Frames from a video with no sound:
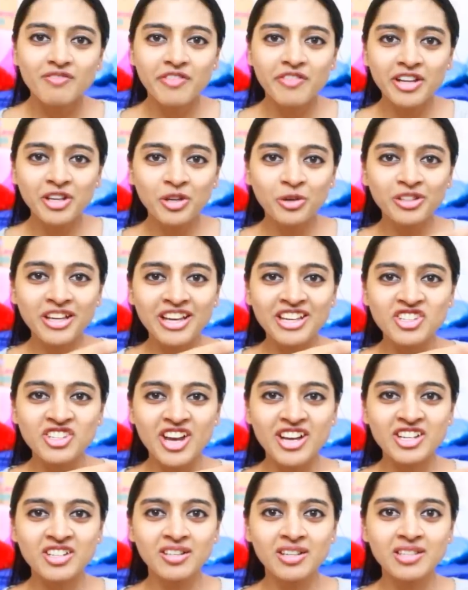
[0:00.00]
When you know the
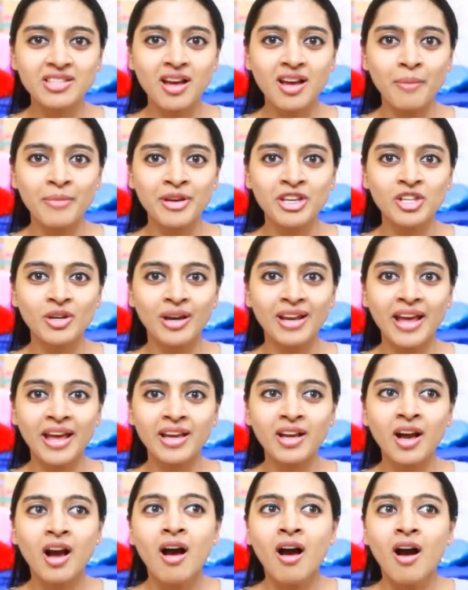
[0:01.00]
injection is coming, you're
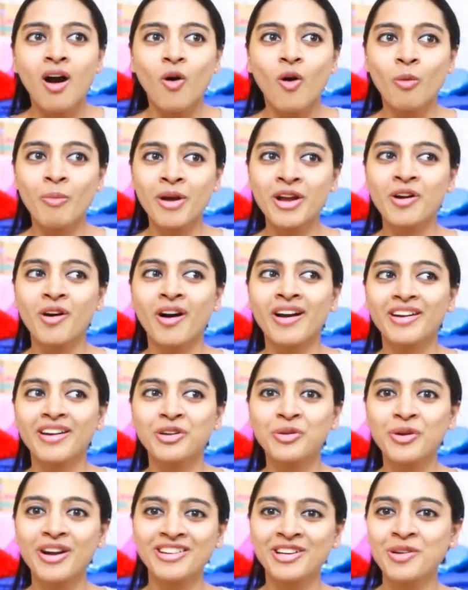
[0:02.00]
like, oh my god,
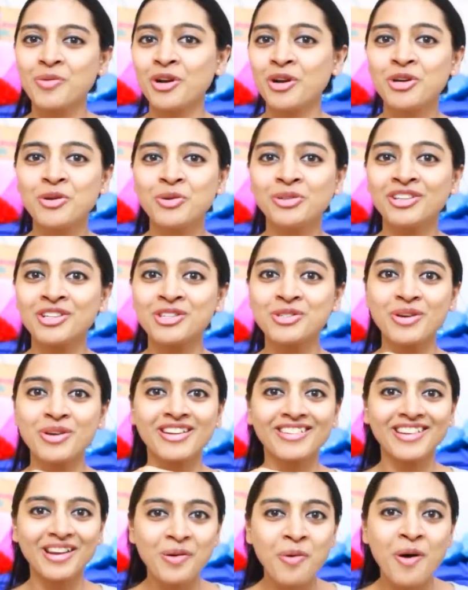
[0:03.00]
do I really want to do this? Do
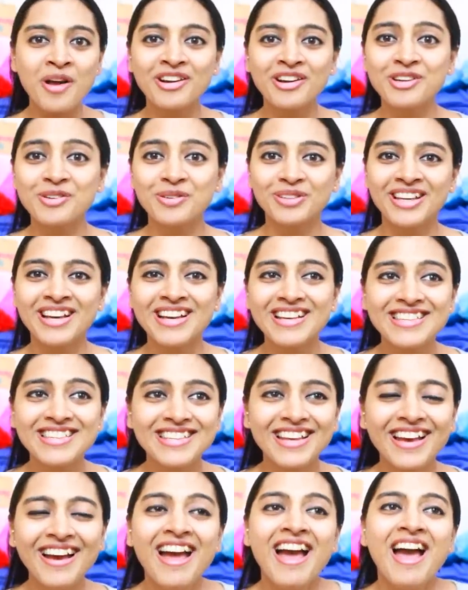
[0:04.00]
I really want to do
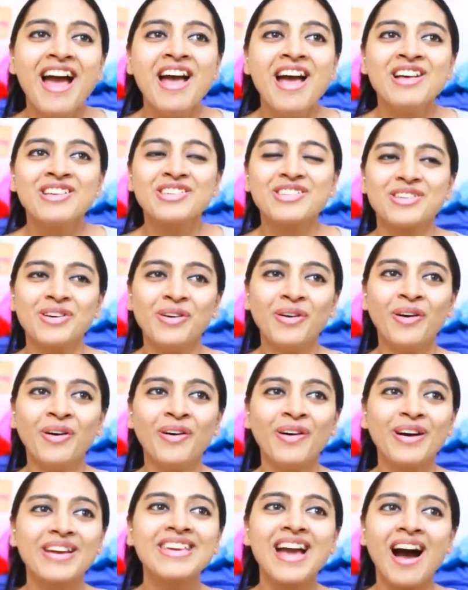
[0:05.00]
this?
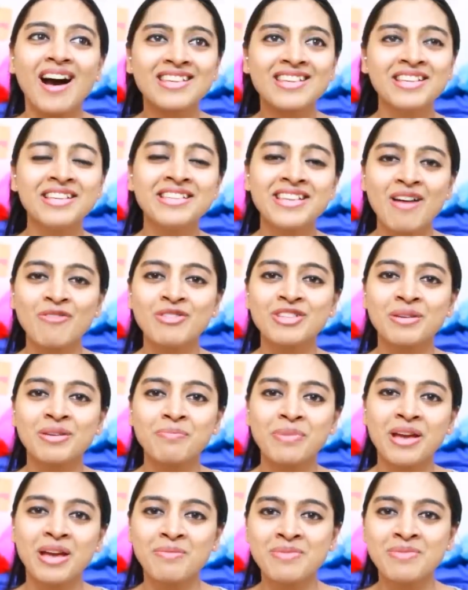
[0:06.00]
So yeah, since I was a
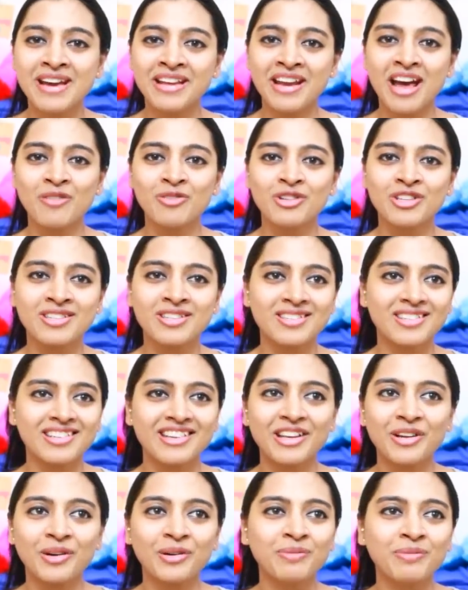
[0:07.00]
baby and I was,
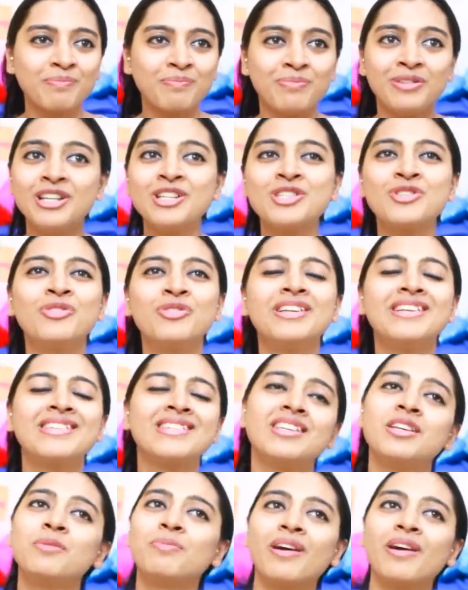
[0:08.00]
you know, blissfully
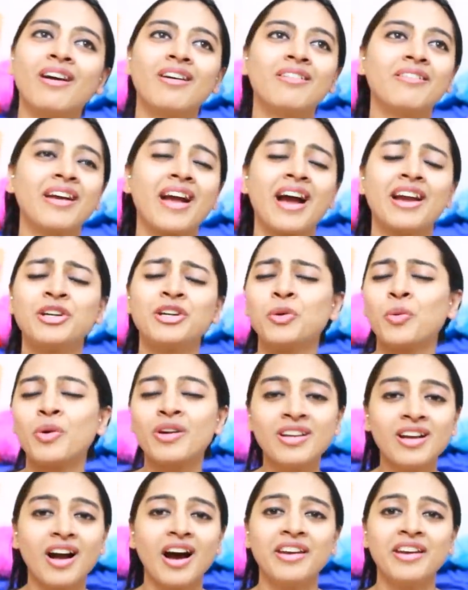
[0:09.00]
sleeping away and
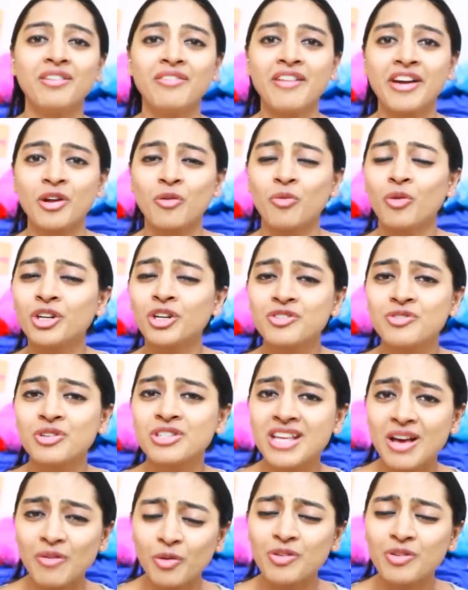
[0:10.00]
totally unaware of what
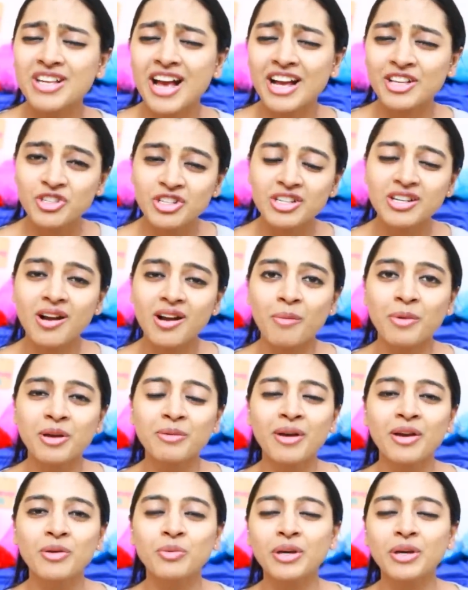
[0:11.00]
was, what was actually
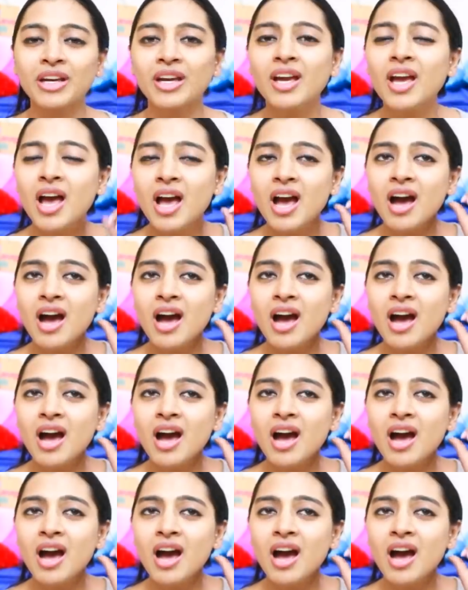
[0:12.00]
coming my way,